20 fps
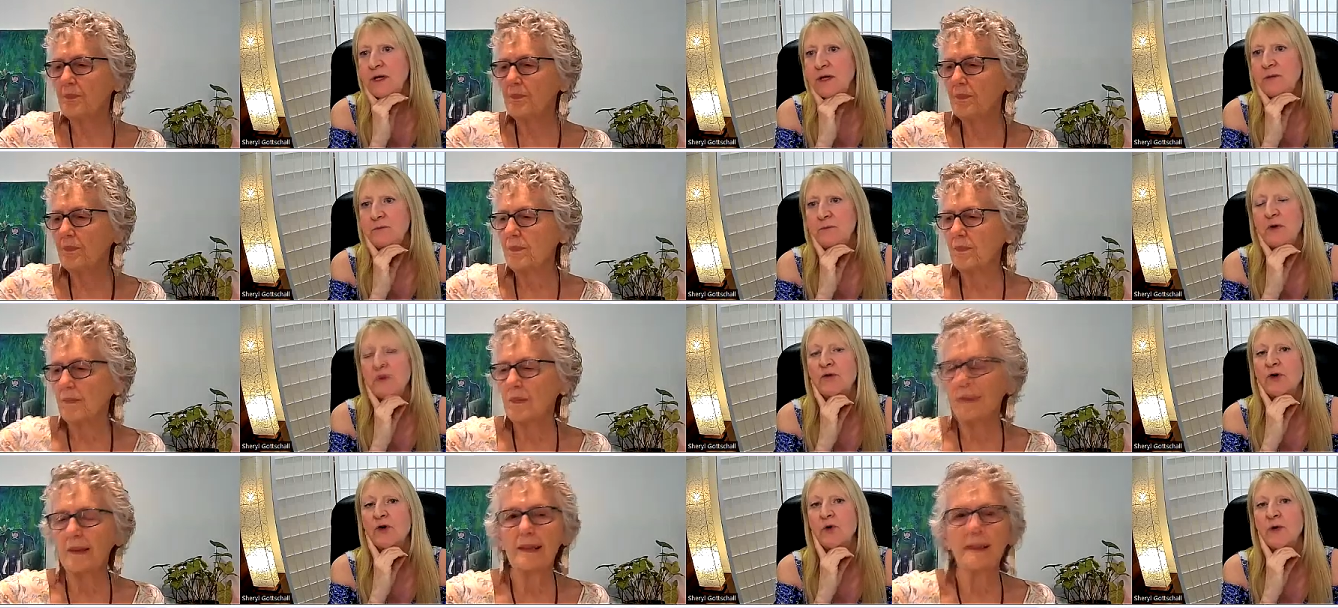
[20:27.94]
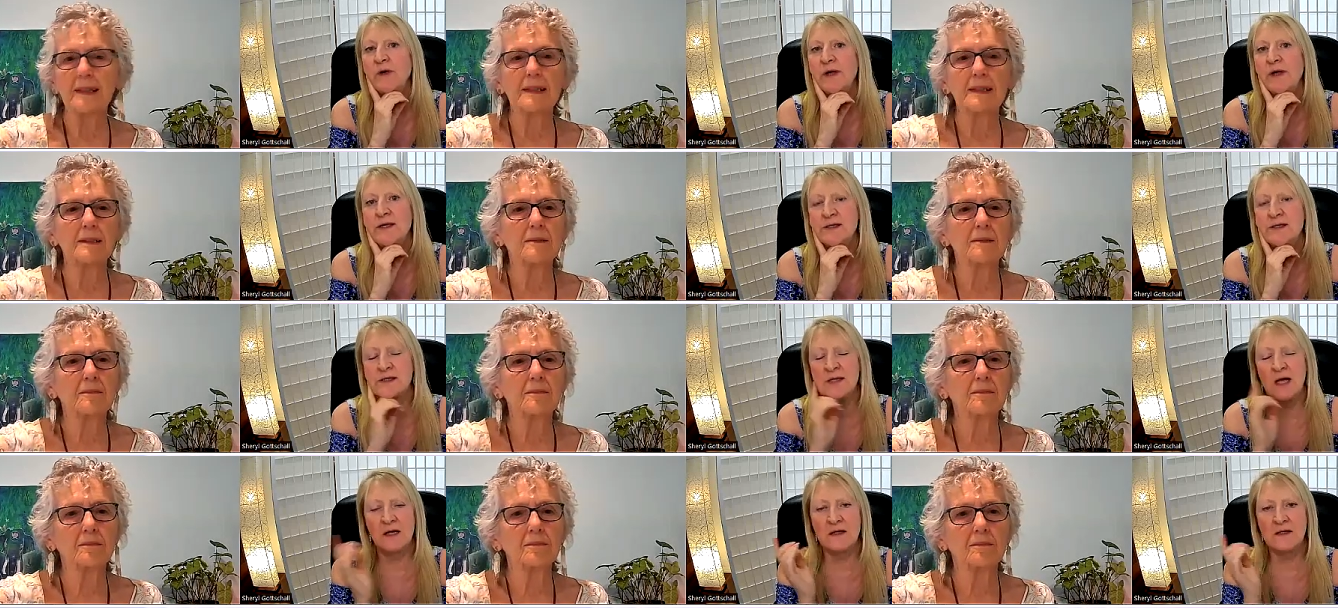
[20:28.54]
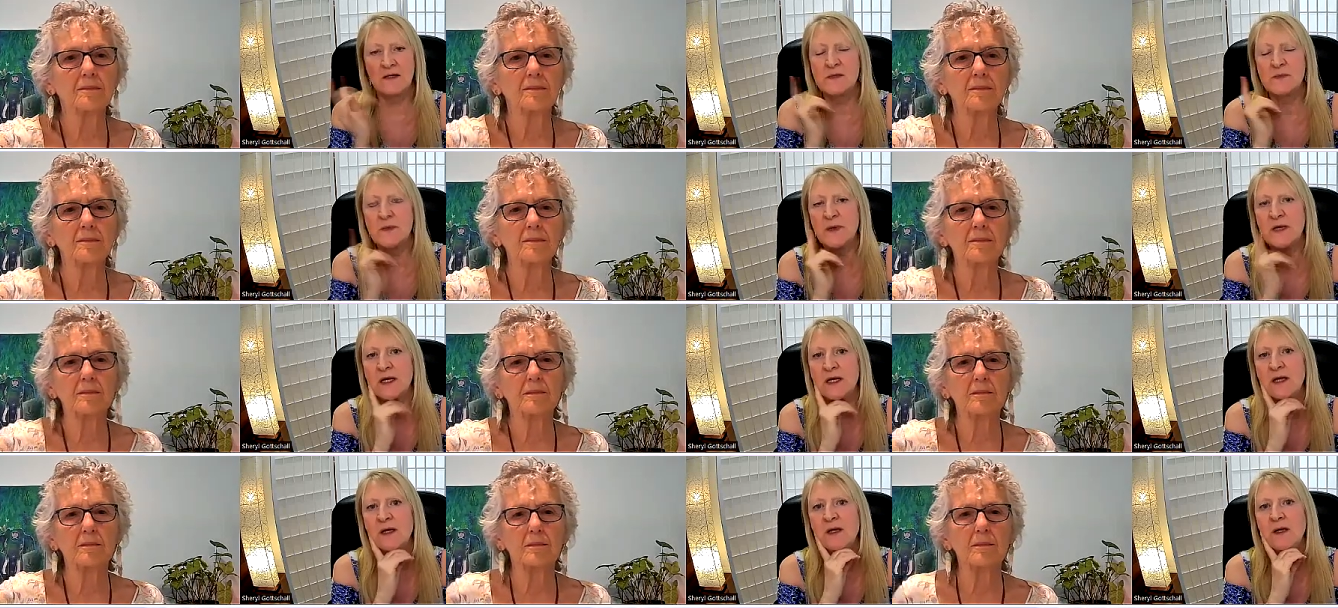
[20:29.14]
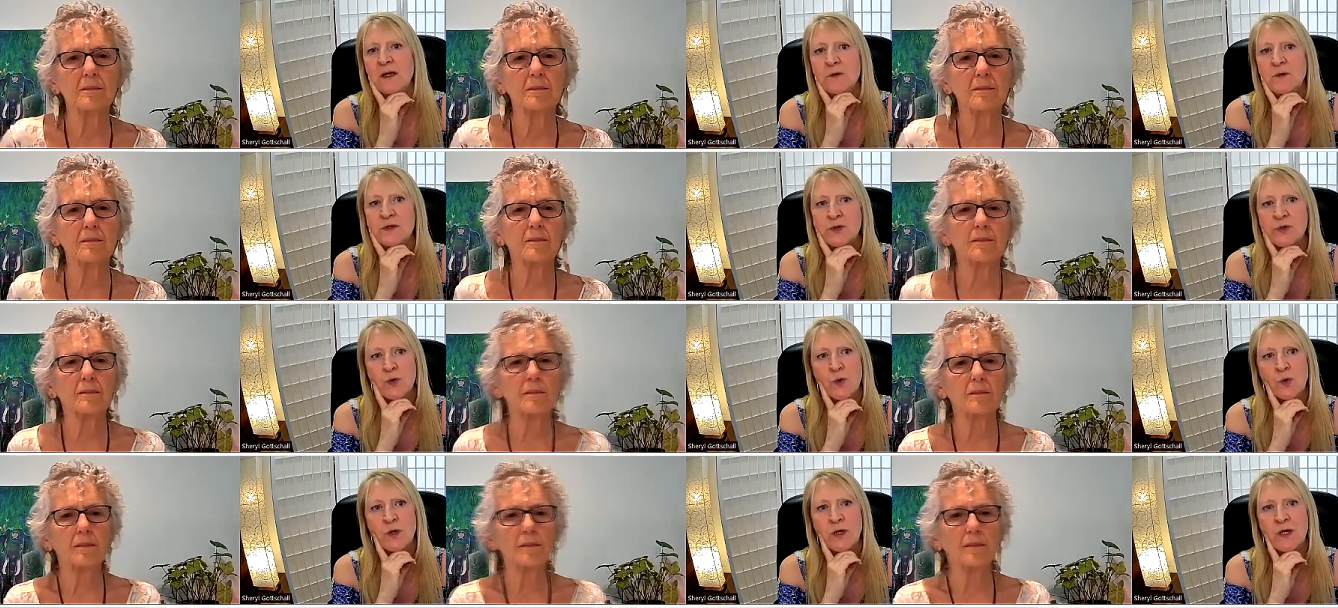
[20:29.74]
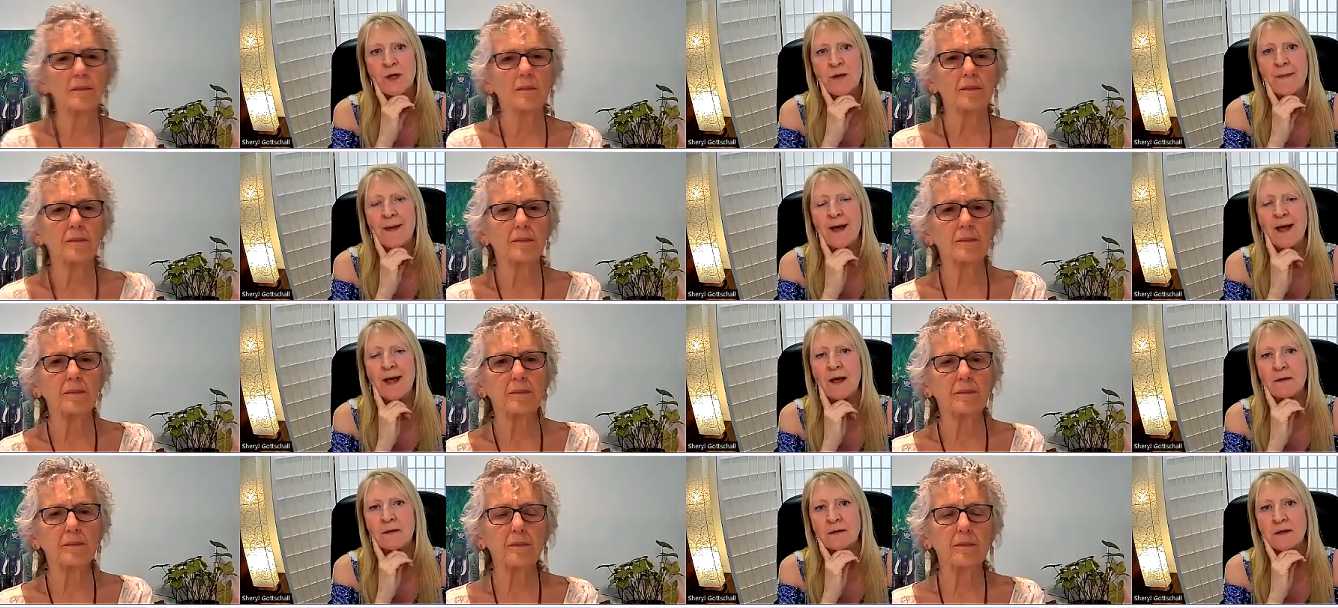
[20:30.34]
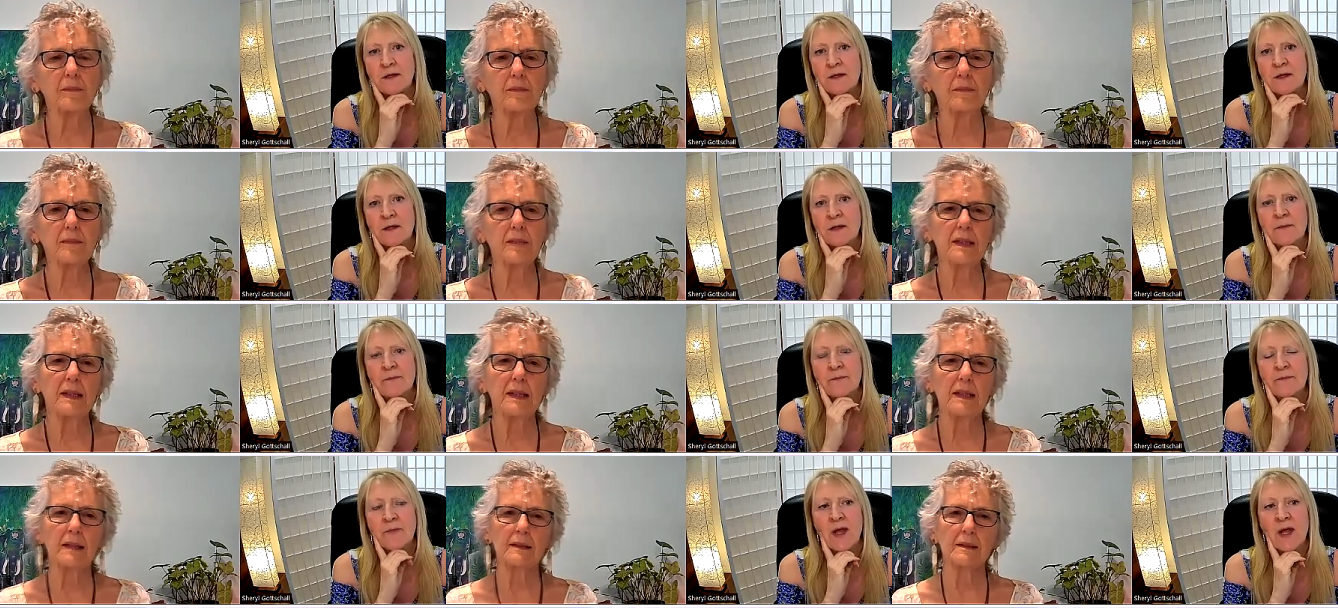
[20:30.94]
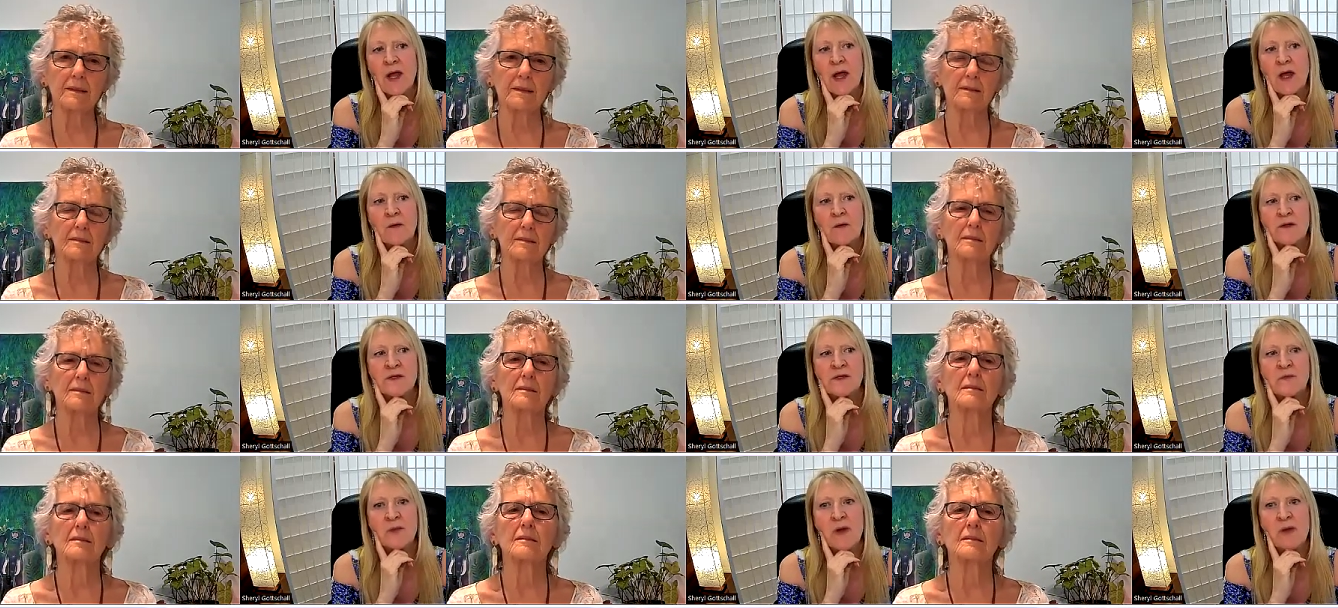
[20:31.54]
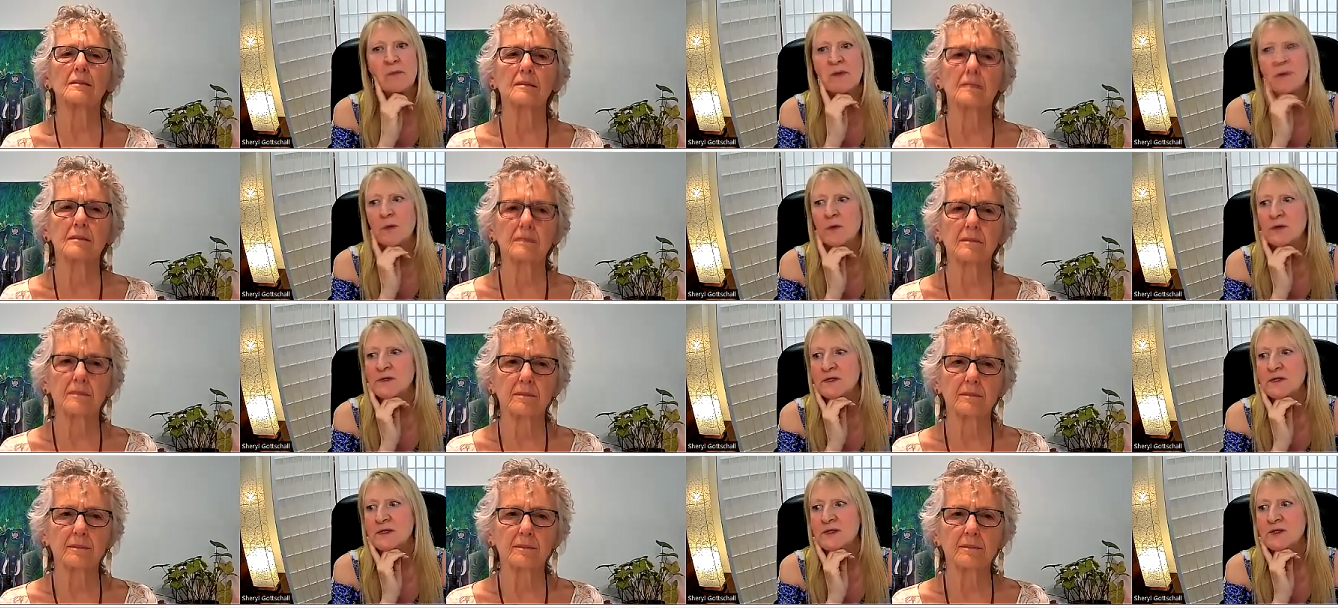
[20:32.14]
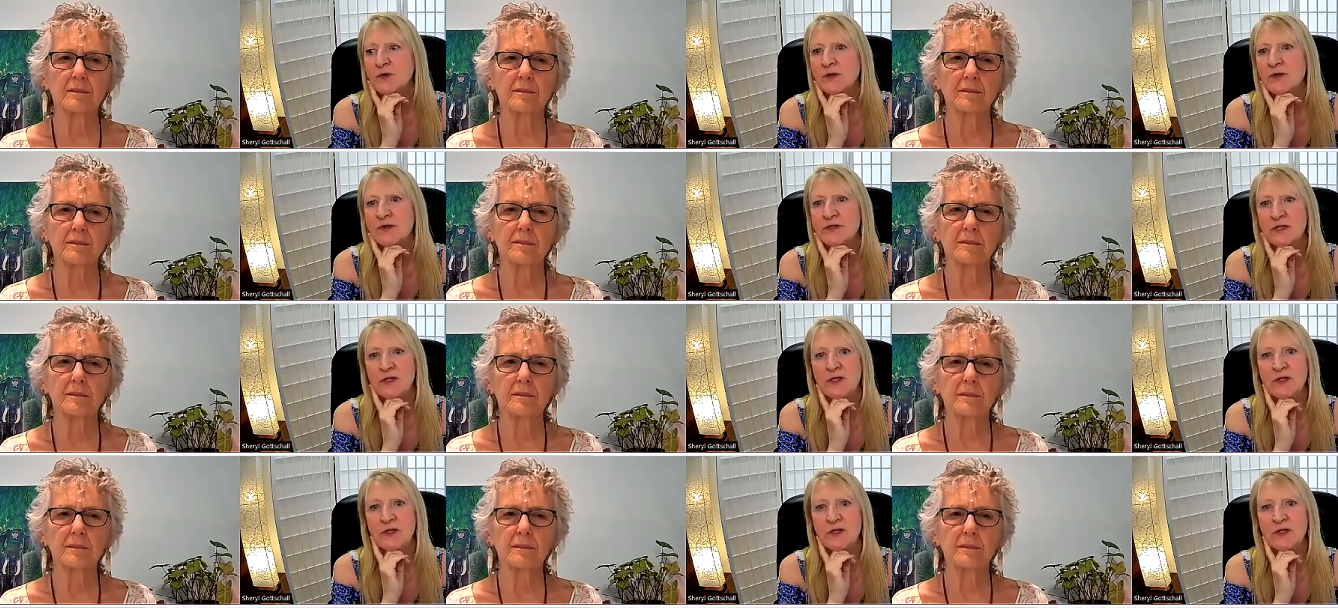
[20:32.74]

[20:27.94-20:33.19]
Speaker 1: he before he started speaking, he was talking about how his memory wasn't as good as it